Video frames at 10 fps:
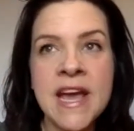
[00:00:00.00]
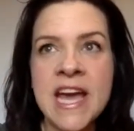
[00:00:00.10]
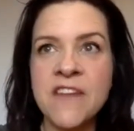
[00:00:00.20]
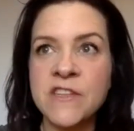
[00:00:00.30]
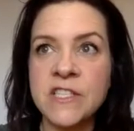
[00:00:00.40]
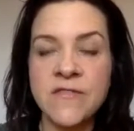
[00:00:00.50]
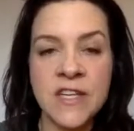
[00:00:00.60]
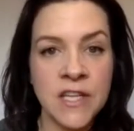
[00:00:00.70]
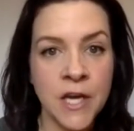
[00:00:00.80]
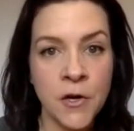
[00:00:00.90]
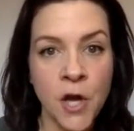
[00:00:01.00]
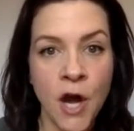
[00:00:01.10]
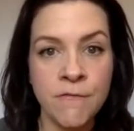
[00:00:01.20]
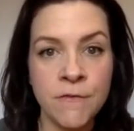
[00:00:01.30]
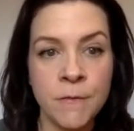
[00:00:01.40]
And if it's feeling
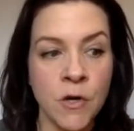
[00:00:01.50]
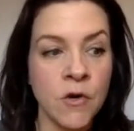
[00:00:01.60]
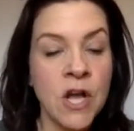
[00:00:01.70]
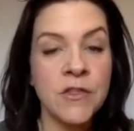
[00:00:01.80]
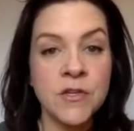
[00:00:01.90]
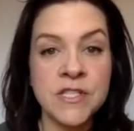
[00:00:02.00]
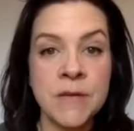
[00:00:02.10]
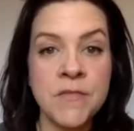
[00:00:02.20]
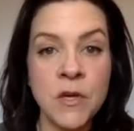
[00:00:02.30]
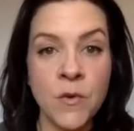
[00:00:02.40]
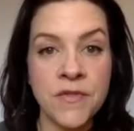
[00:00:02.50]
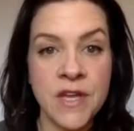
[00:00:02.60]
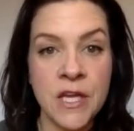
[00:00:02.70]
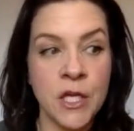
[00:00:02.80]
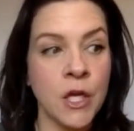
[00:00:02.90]
uncomfortable, there's something
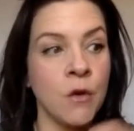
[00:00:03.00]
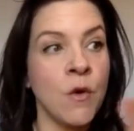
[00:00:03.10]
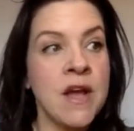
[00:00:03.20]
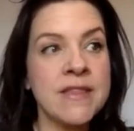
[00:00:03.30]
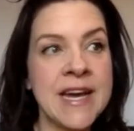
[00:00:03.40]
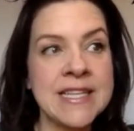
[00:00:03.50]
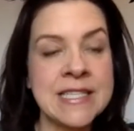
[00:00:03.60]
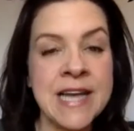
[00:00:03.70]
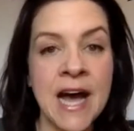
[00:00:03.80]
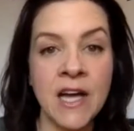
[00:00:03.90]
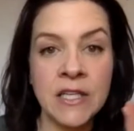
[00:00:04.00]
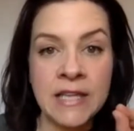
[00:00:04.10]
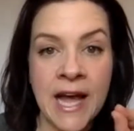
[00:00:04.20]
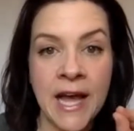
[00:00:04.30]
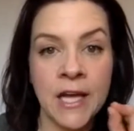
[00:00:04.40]
within you that is not
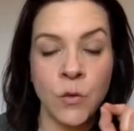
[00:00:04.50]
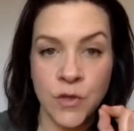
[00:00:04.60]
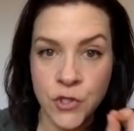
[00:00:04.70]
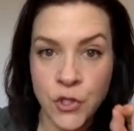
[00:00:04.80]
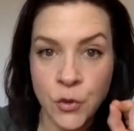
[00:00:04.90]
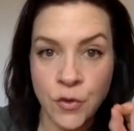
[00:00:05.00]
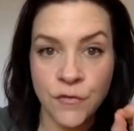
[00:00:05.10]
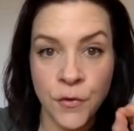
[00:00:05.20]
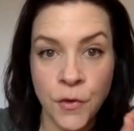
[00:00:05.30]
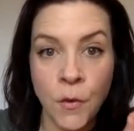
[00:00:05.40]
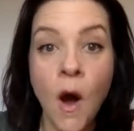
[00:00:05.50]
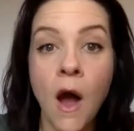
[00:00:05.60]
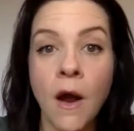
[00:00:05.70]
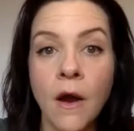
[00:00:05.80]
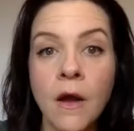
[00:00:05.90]
aligned with the truth of who you are,